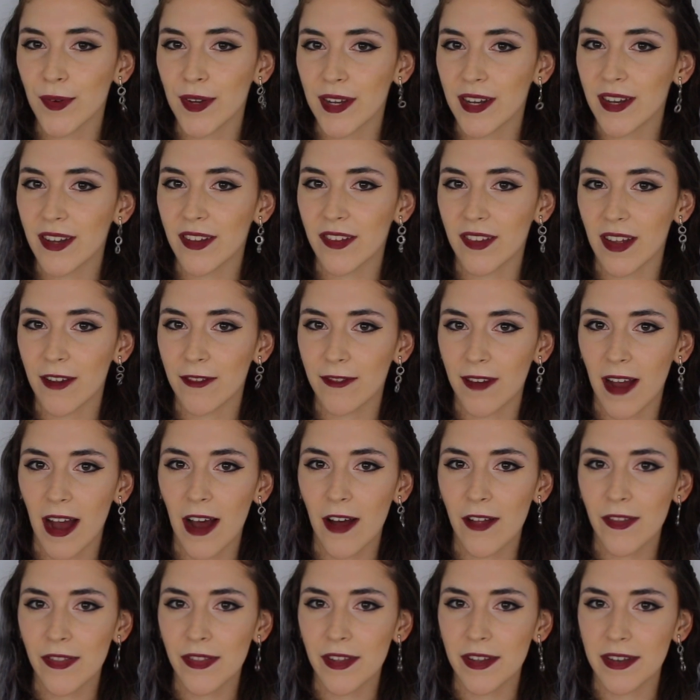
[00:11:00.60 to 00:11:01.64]
weird is I
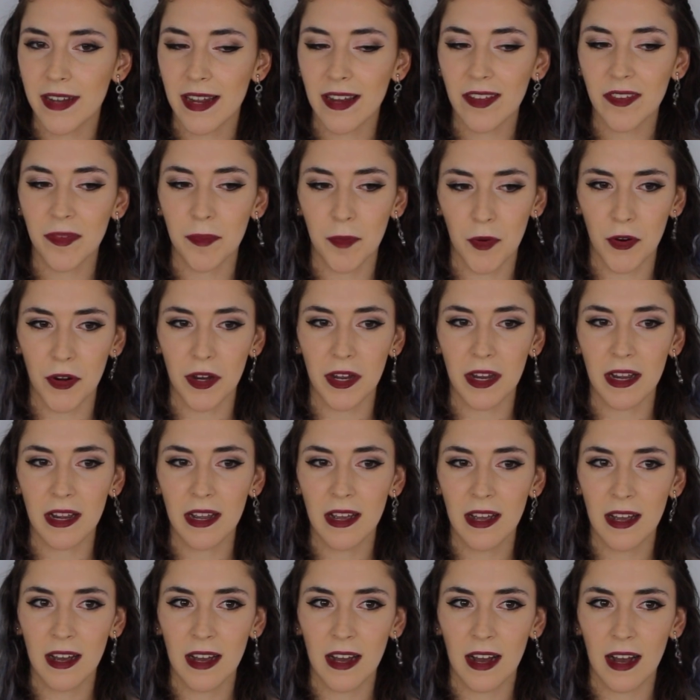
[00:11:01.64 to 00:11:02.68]
found the next
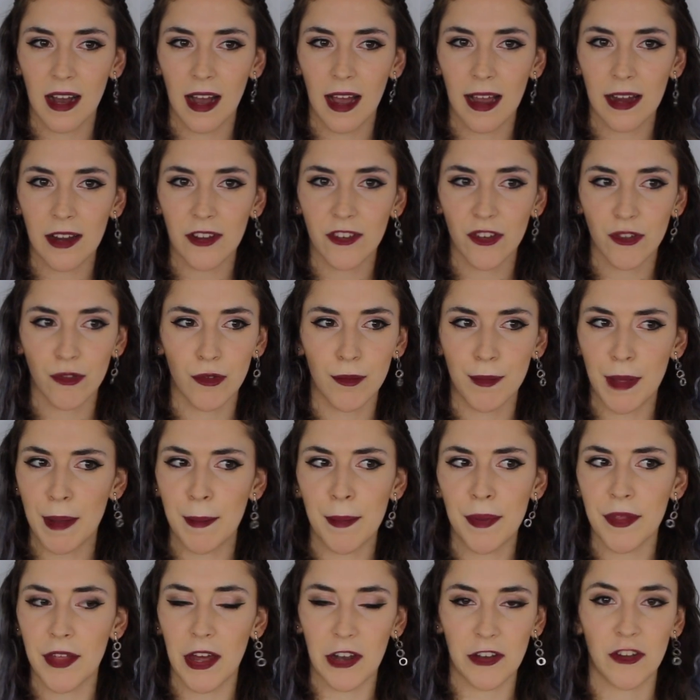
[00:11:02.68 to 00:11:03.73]
morning I could just
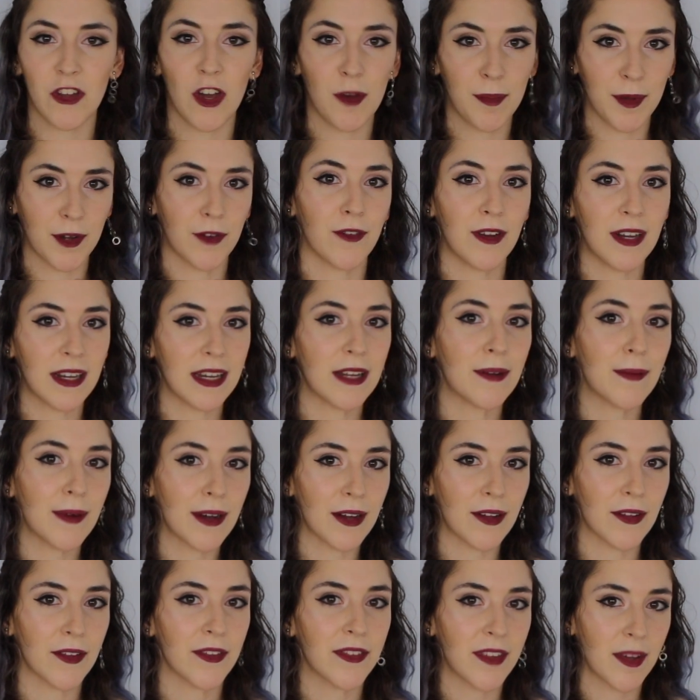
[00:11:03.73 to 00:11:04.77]
remember that topic really
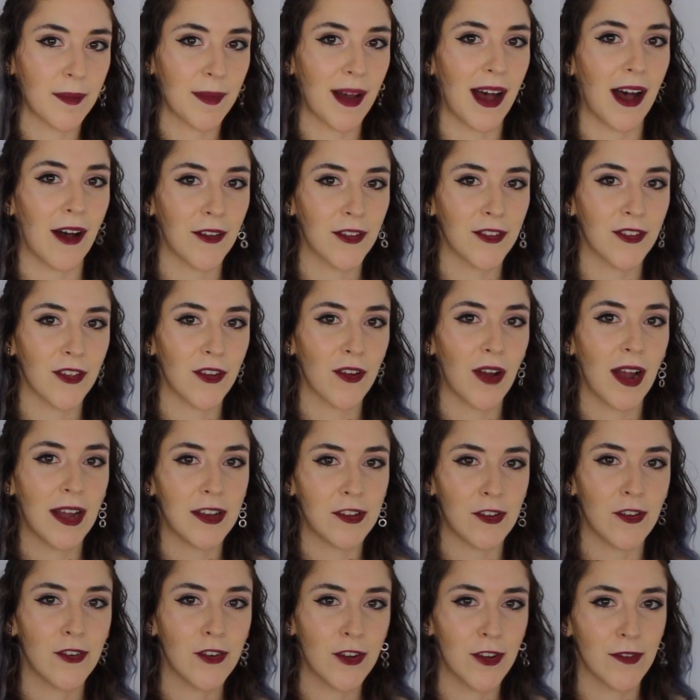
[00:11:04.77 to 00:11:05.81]
well somehow. So I
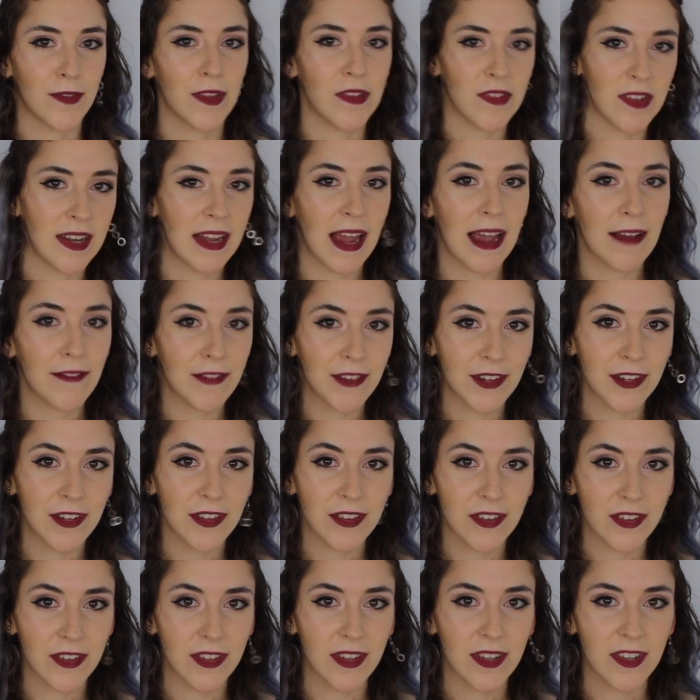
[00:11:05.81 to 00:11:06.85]
don't know if there's any
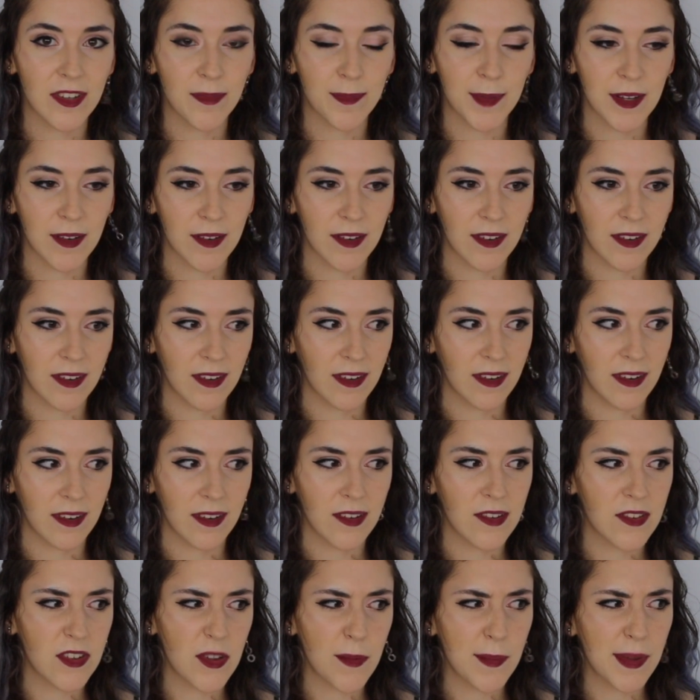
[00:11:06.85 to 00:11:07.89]
evidence to this, but
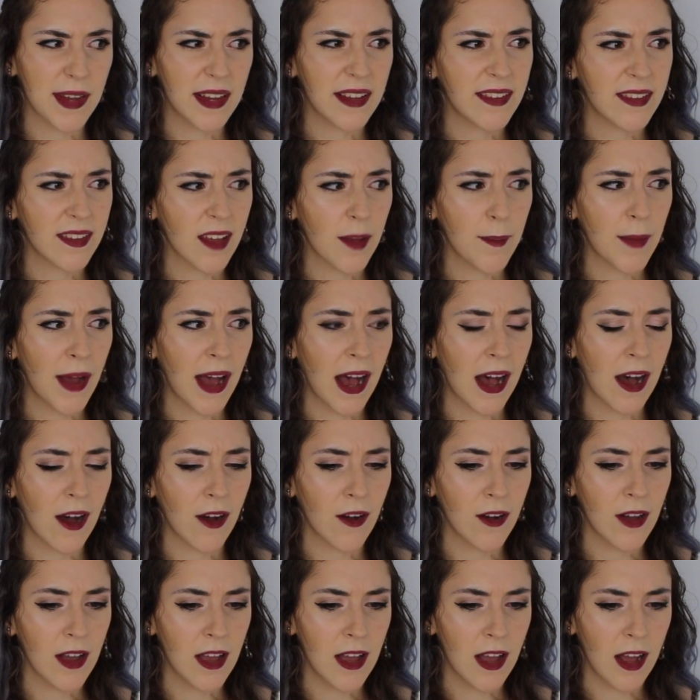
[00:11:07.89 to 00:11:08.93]
to me
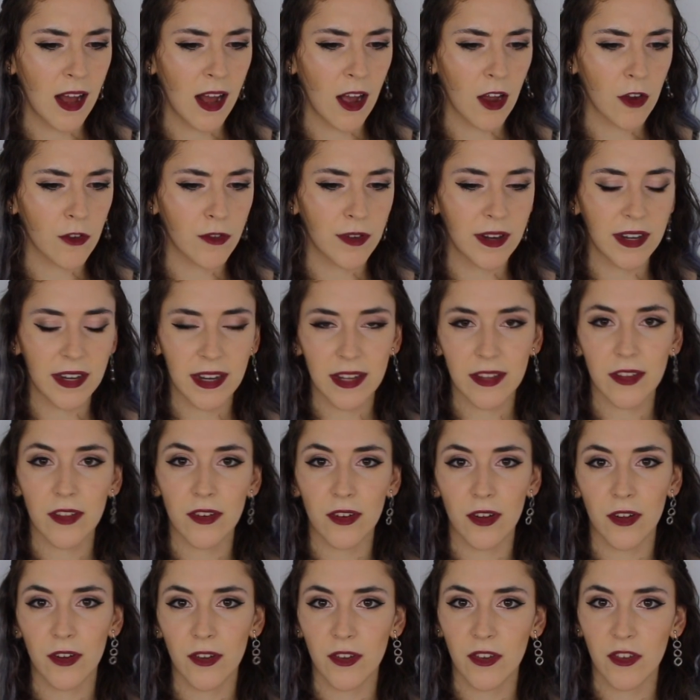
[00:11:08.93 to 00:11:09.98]
somehow reading the
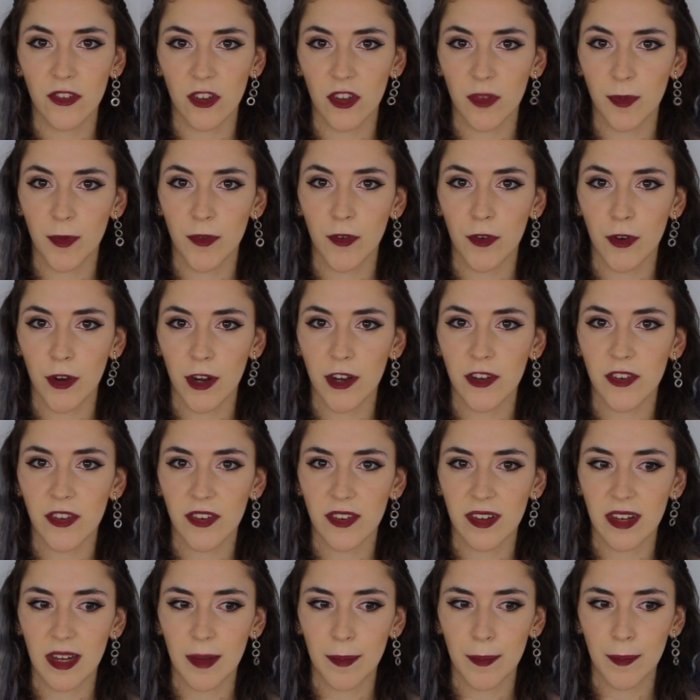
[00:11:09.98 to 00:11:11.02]
notes just before going to
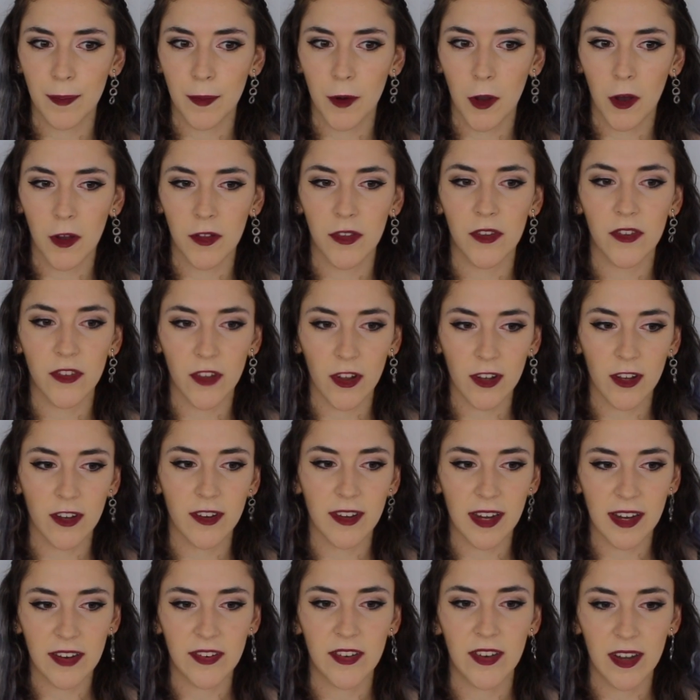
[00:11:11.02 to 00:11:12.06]
sleep
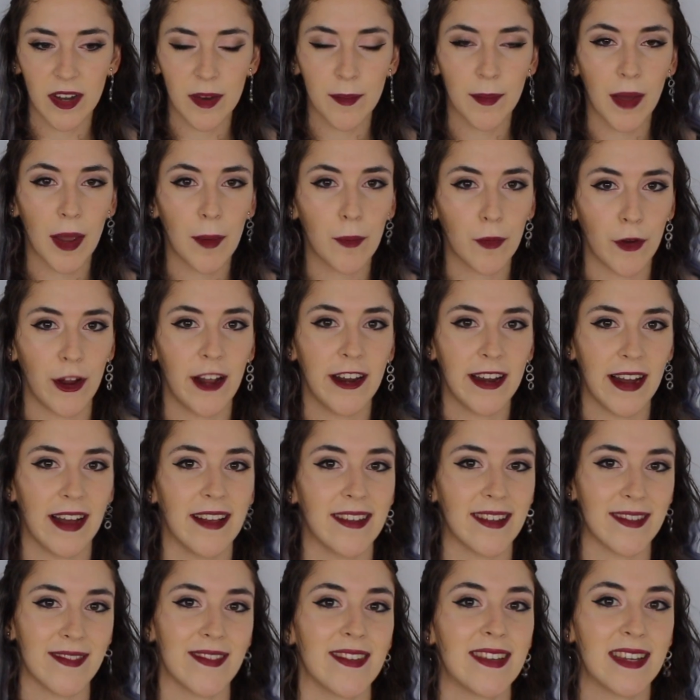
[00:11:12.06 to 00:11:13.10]
consolidated it in my brain
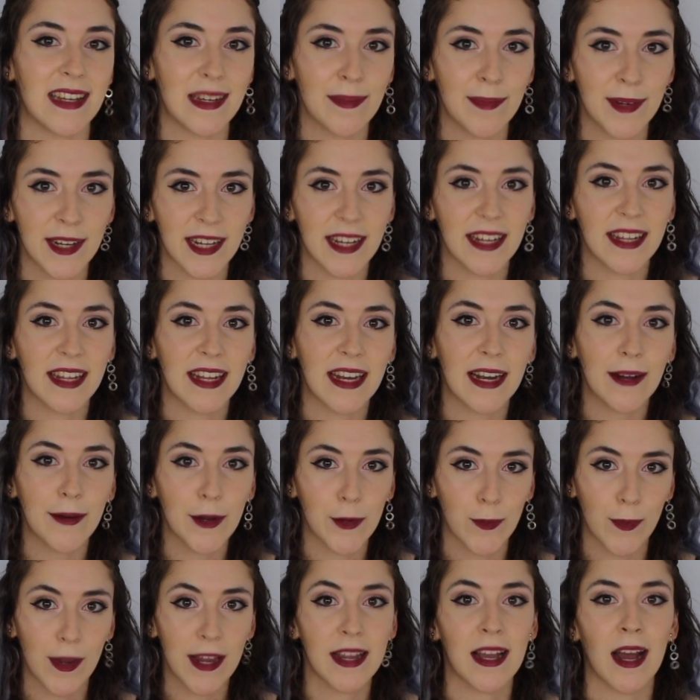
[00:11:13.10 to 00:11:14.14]
as I was sleeping, and then I
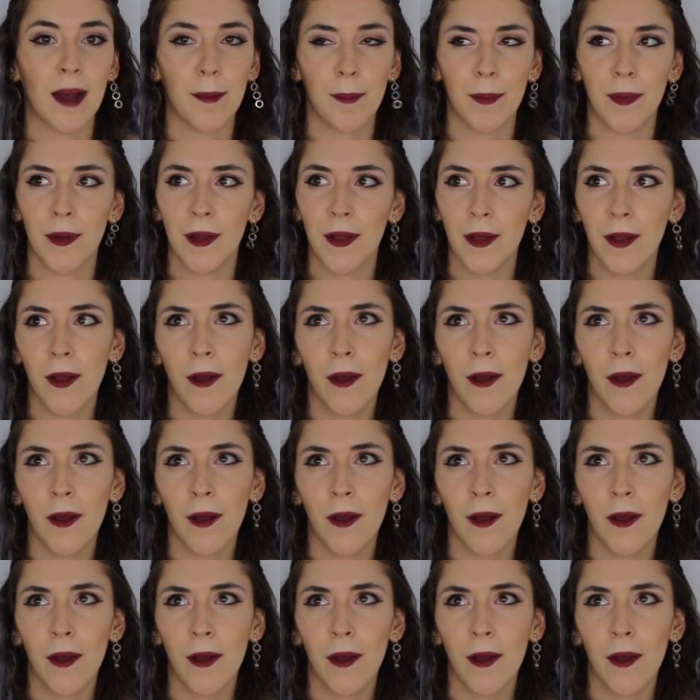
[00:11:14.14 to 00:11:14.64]
would wake up